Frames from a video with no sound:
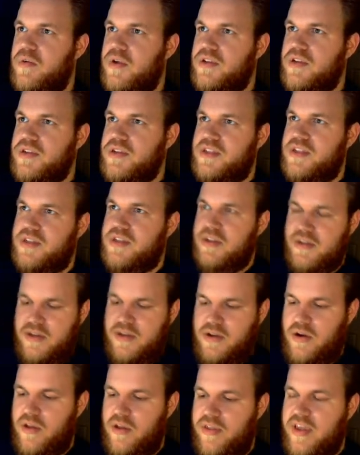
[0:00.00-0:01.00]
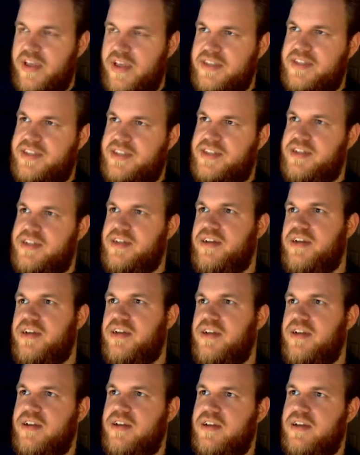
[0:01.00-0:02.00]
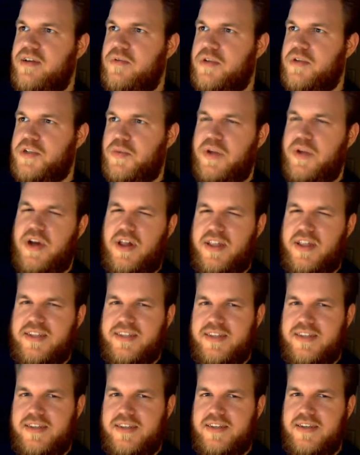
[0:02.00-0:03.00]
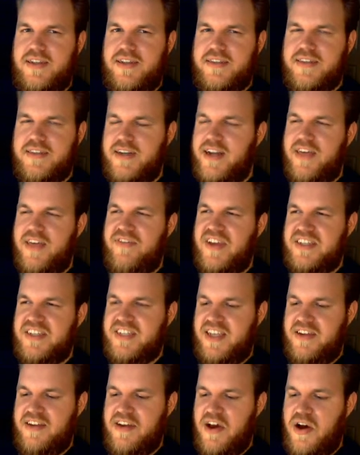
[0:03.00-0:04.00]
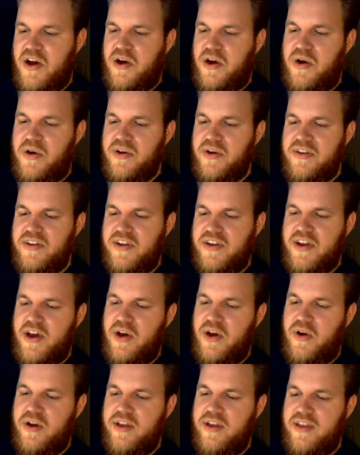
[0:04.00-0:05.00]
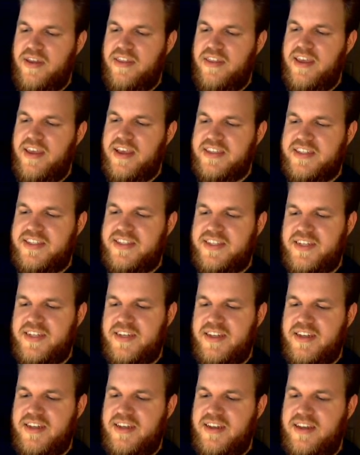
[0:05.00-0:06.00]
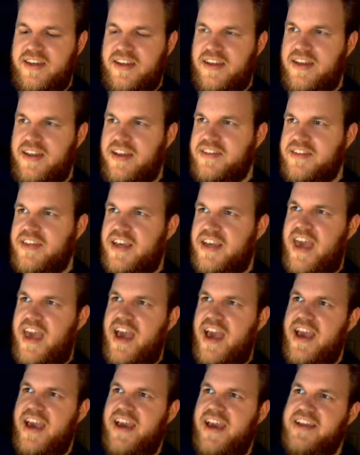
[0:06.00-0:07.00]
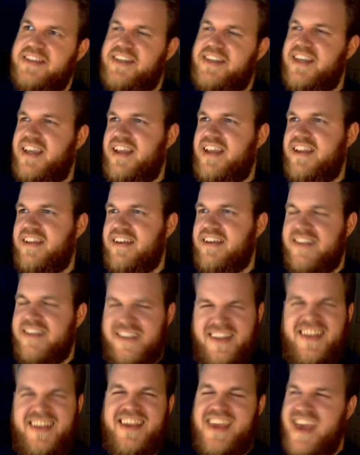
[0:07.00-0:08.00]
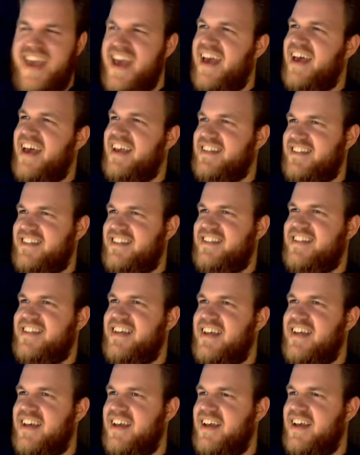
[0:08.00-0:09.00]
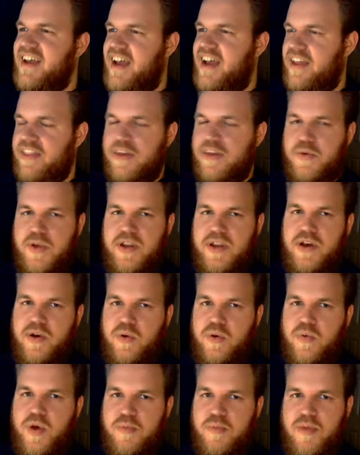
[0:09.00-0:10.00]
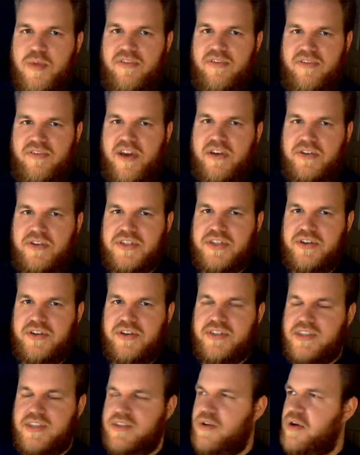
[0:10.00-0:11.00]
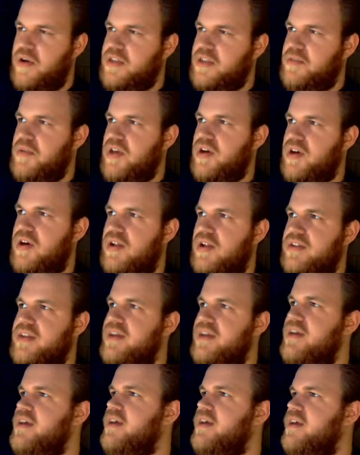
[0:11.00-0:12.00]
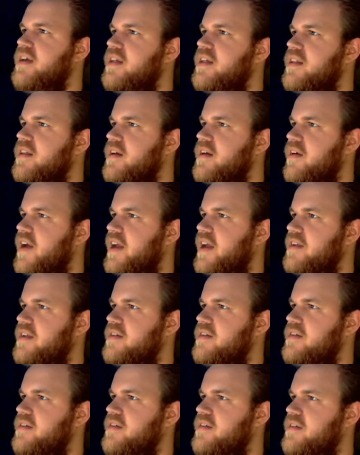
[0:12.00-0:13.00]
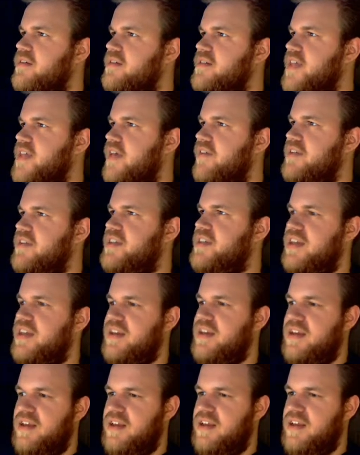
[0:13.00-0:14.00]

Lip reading: we'll just call this, what should we call it? It's not an F-18, no. This is a K-18. Yes! I think we know what my fighter series is going to be called. Alright, save it,